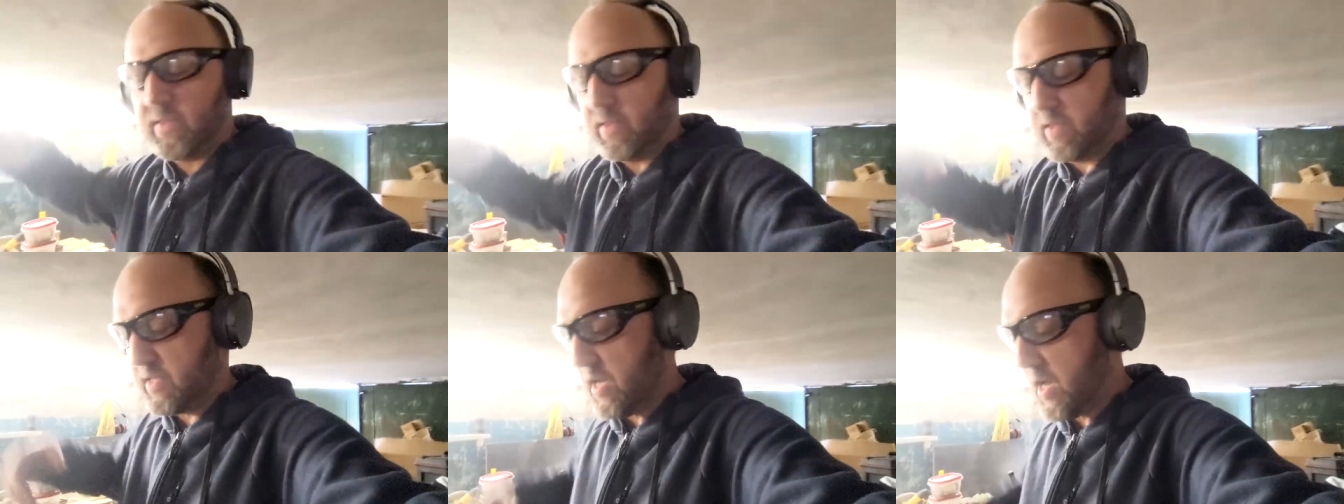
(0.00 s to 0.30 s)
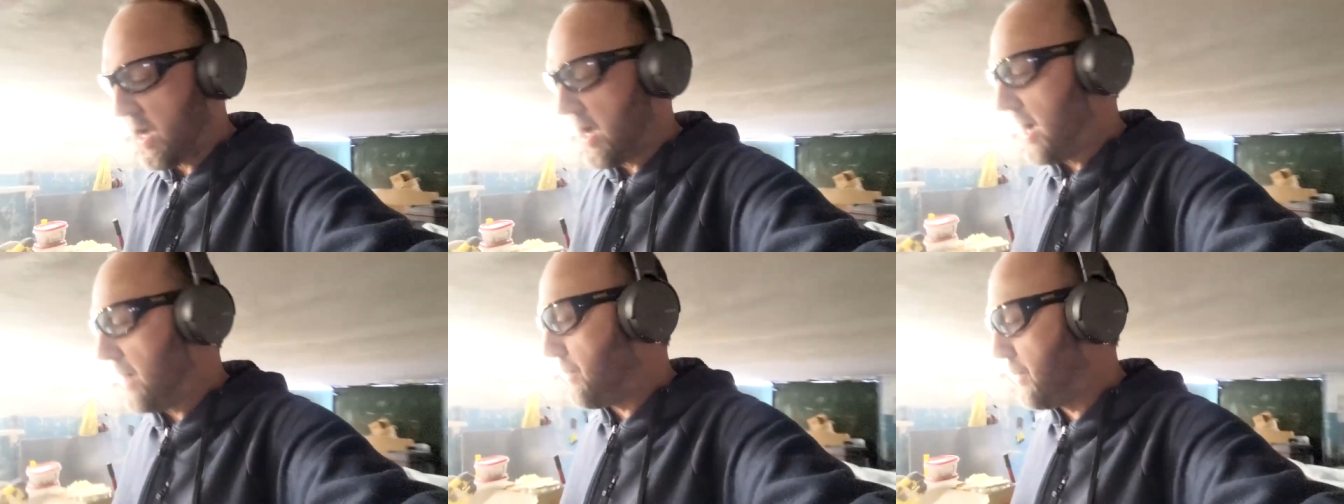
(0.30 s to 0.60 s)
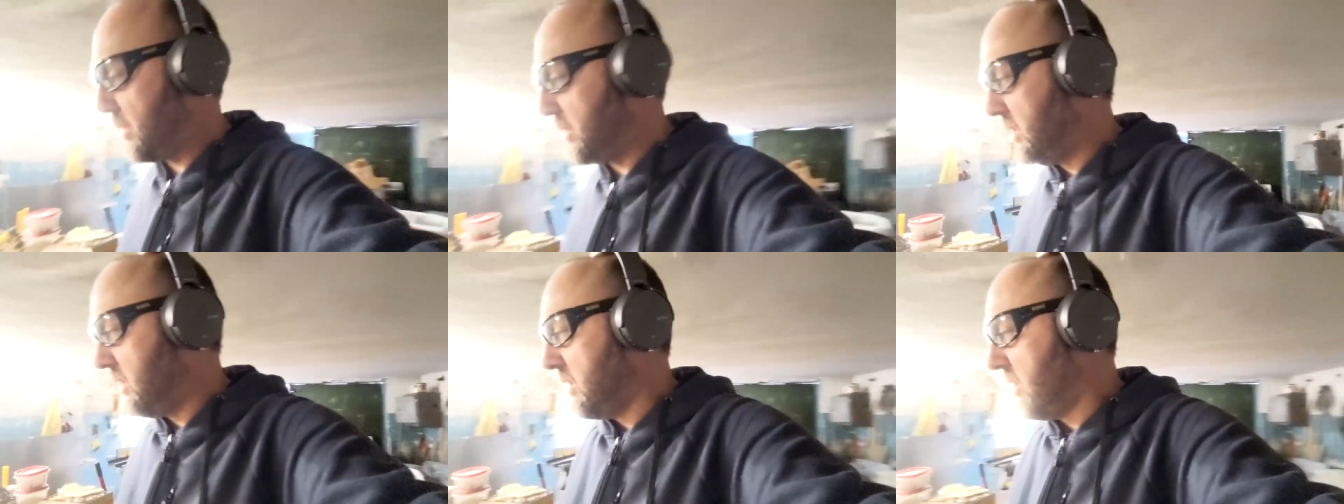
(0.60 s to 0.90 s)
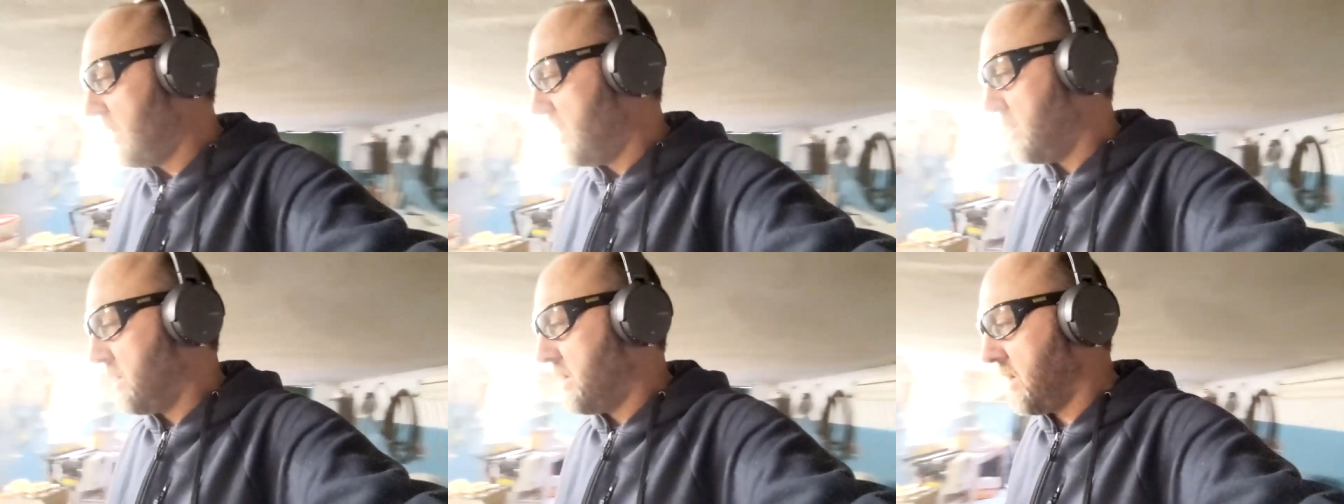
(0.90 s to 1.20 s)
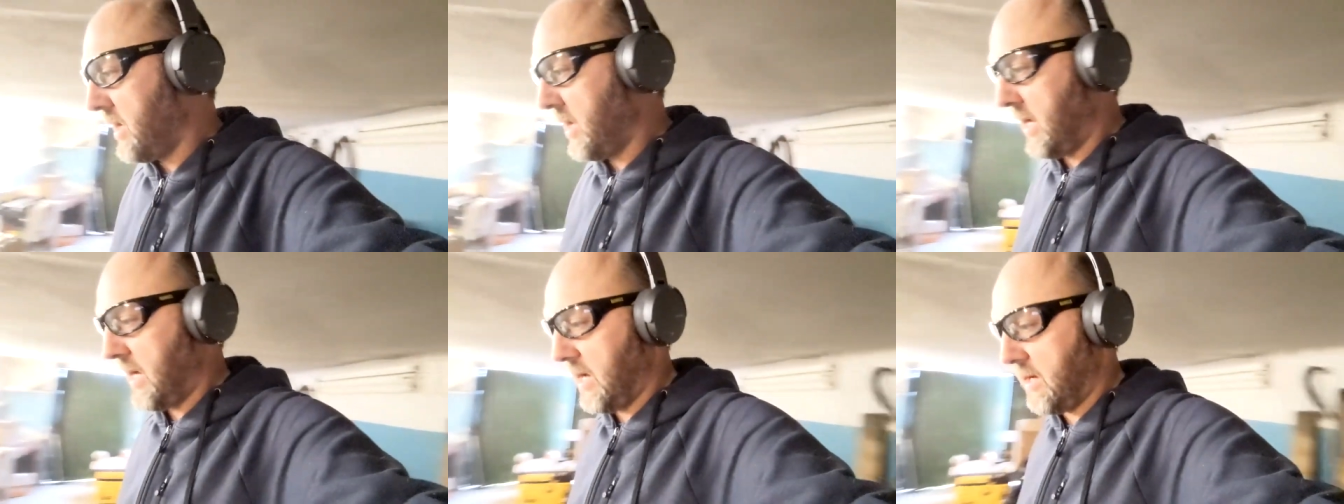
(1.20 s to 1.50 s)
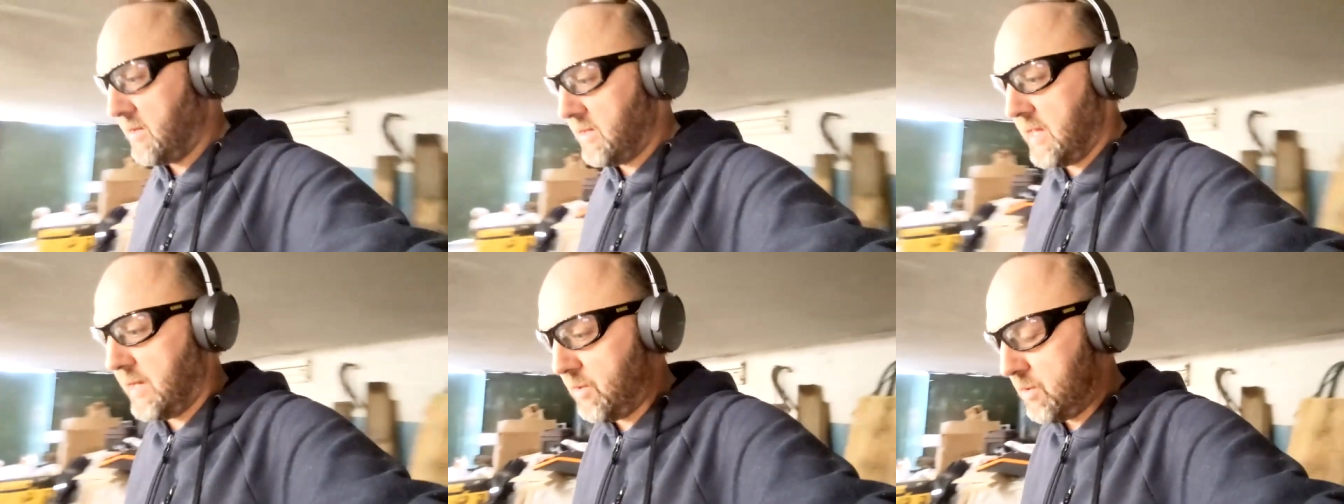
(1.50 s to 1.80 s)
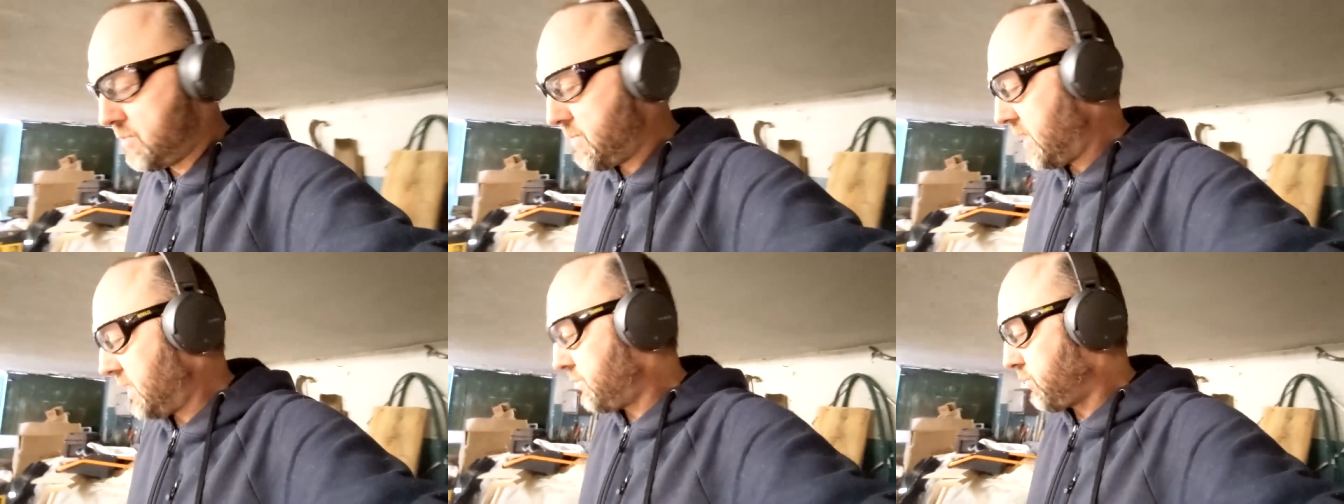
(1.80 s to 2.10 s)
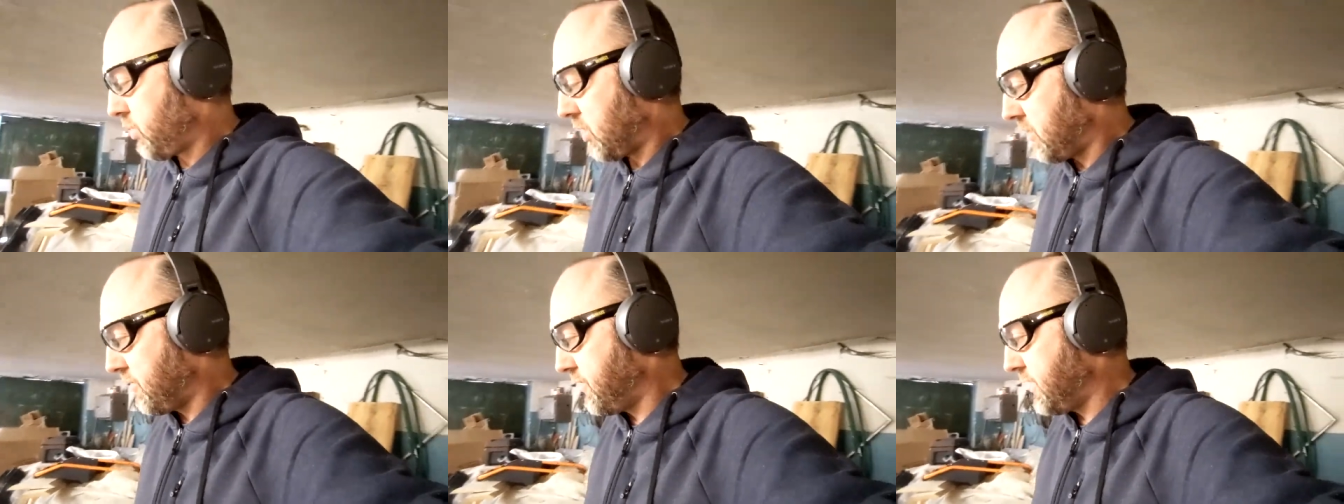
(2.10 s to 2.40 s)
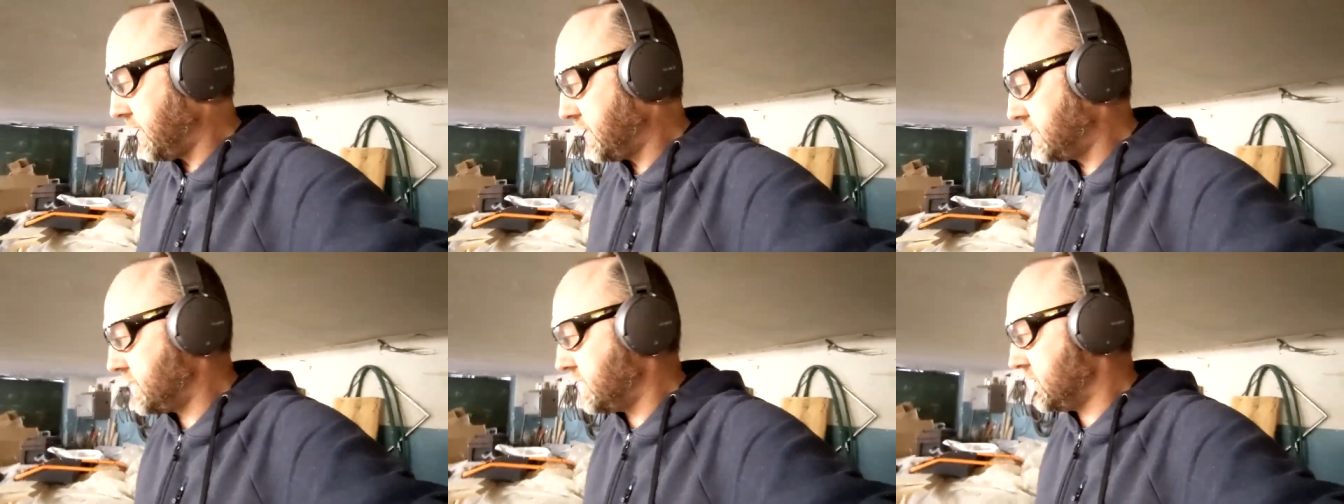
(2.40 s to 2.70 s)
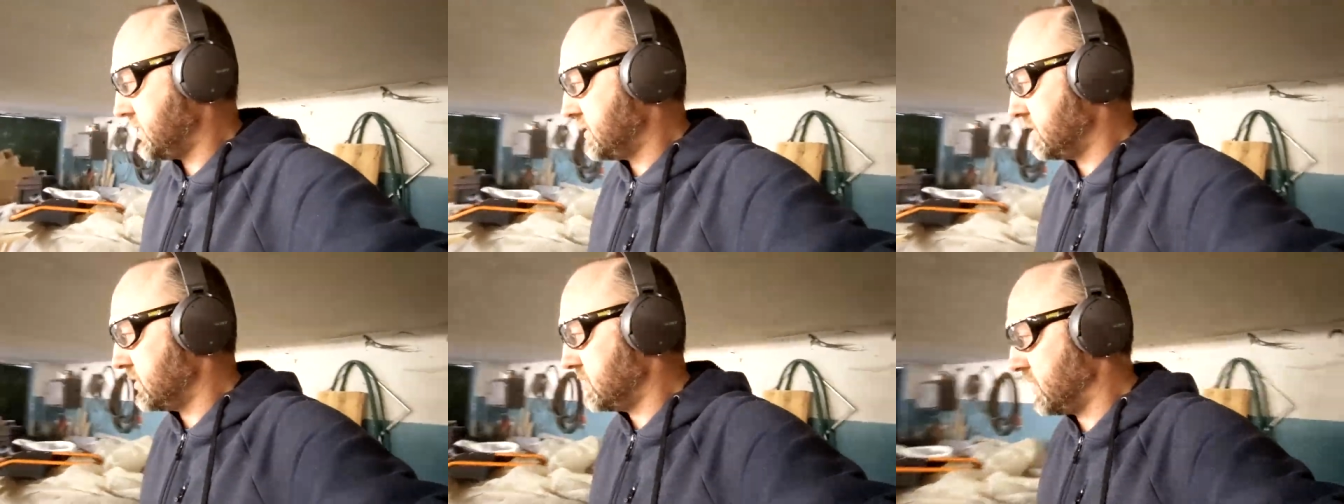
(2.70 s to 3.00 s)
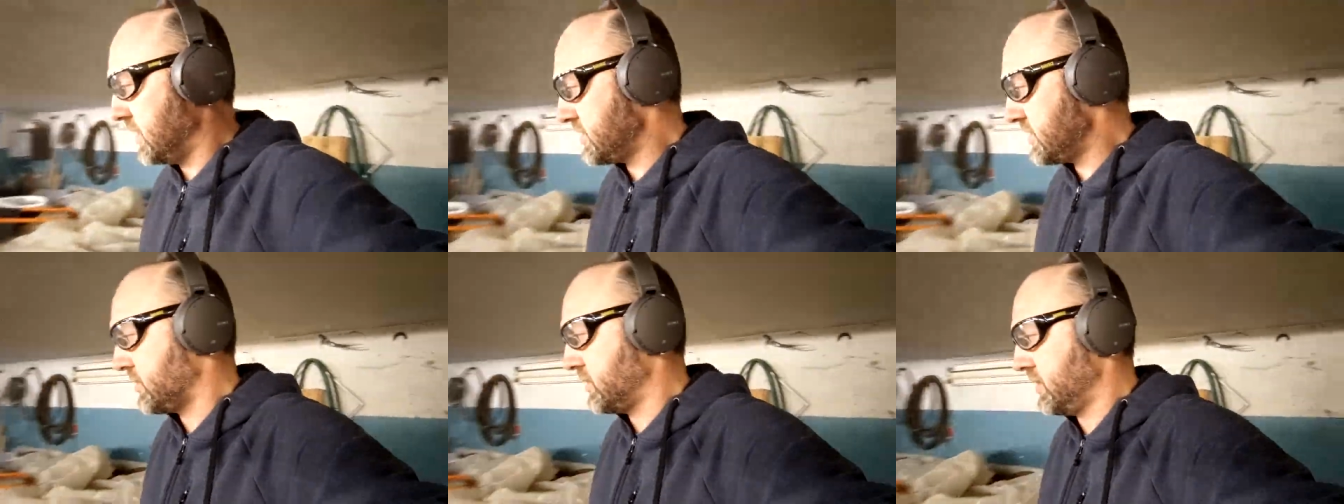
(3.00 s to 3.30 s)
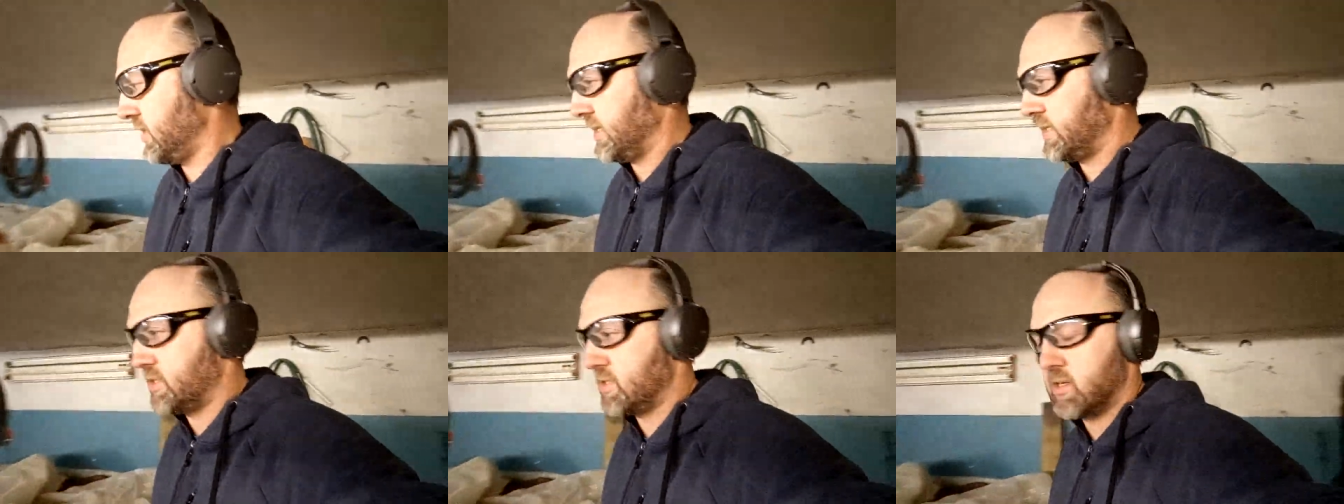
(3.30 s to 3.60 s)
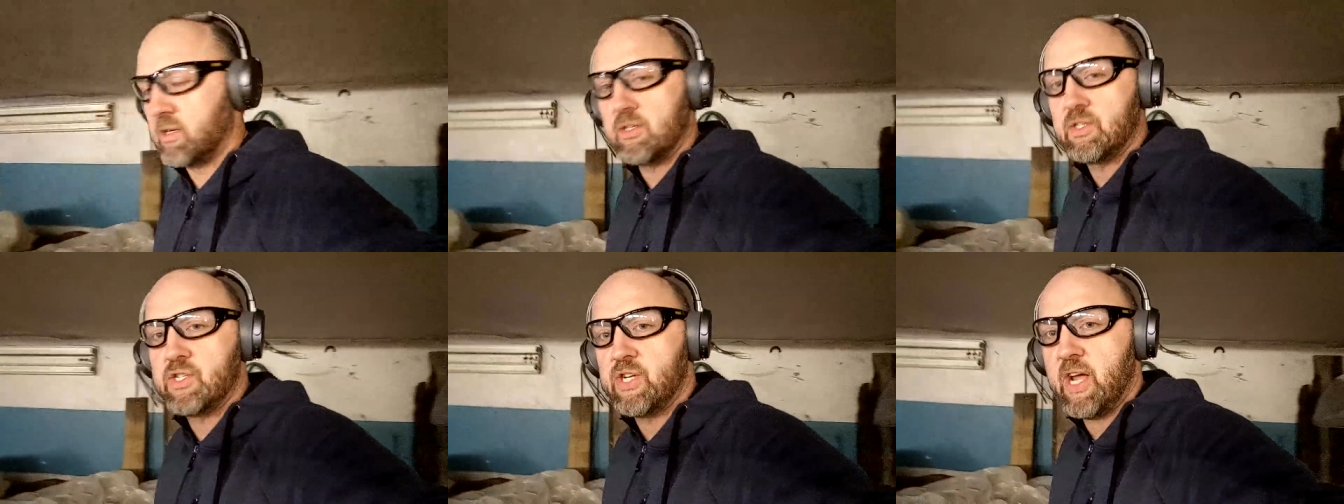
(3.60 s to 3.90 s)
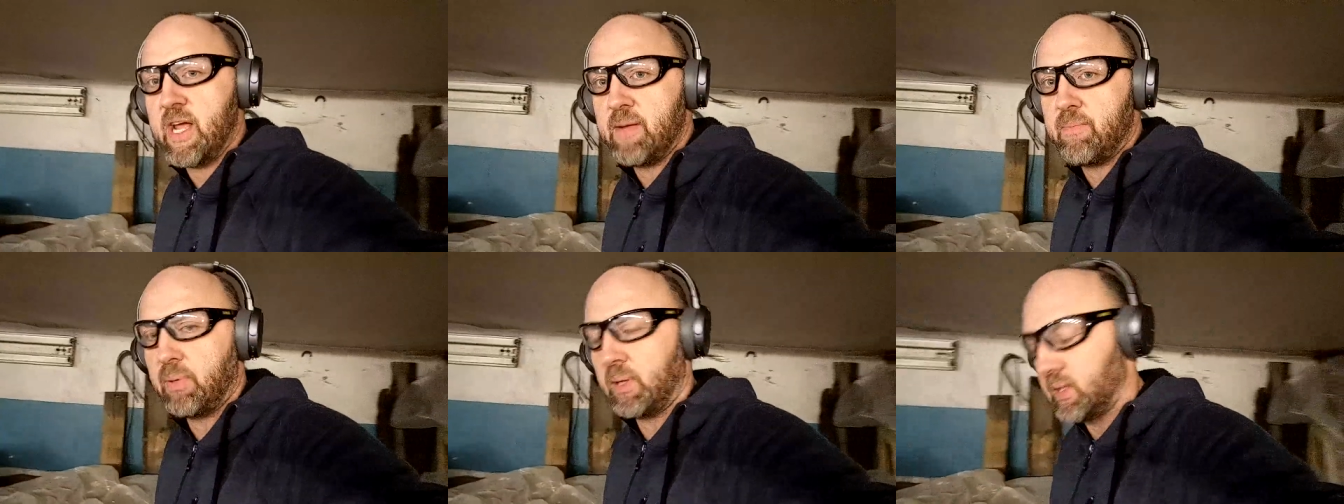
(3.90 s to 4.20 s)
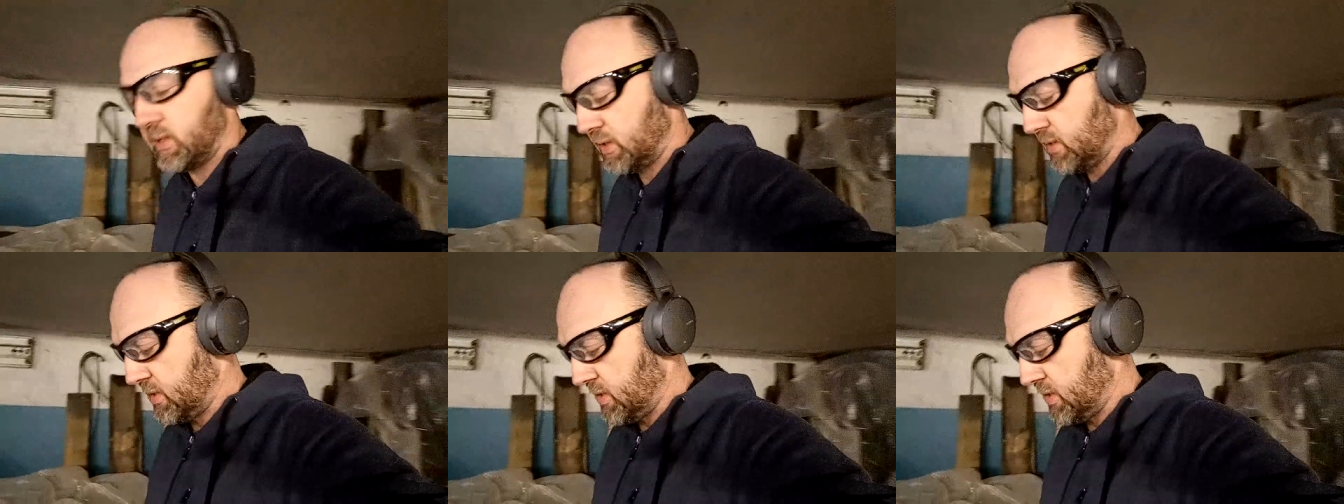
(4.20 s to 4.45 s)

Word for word: at the top, and they would make perfect dust collector shape.